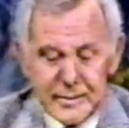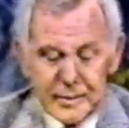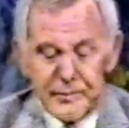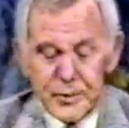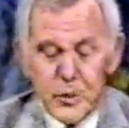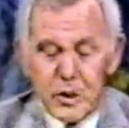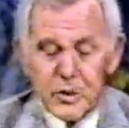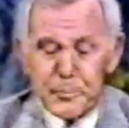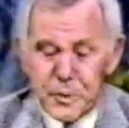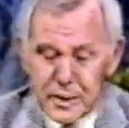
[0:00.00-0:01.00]
If you
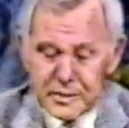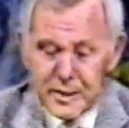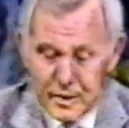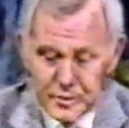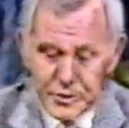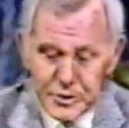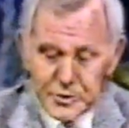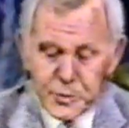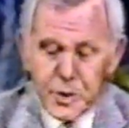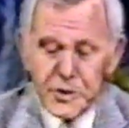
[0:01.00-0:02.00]
are a
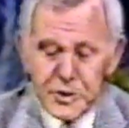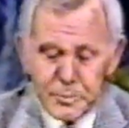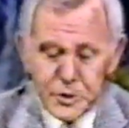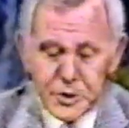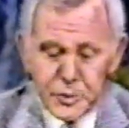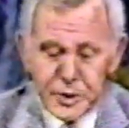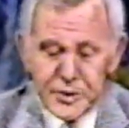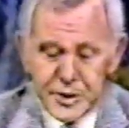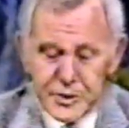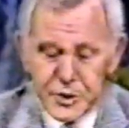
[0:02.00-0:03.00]
proctologist, trust the butcher when
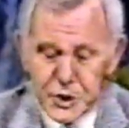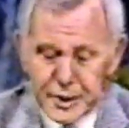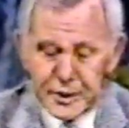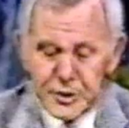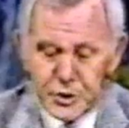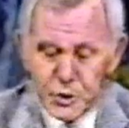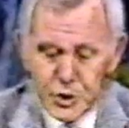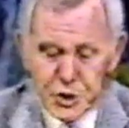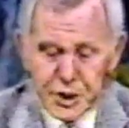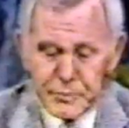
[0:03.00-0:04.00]
he says the chicken is in
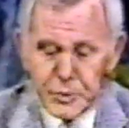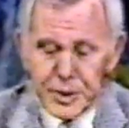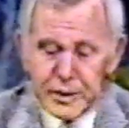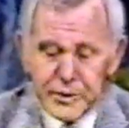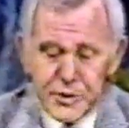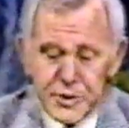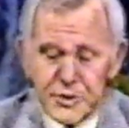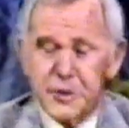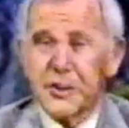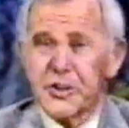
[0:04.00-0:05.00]
good shape. Do not
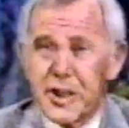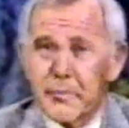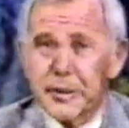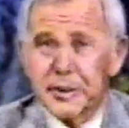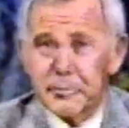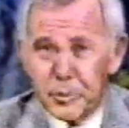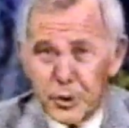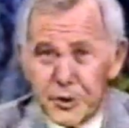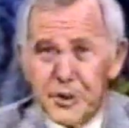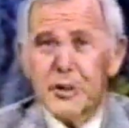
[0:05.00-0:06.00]
insist on examining the
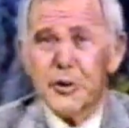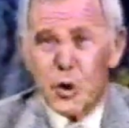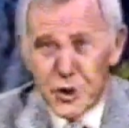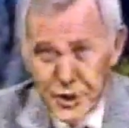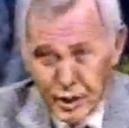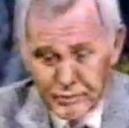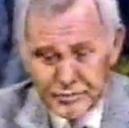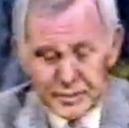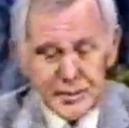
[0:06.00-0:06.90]
bird yourself.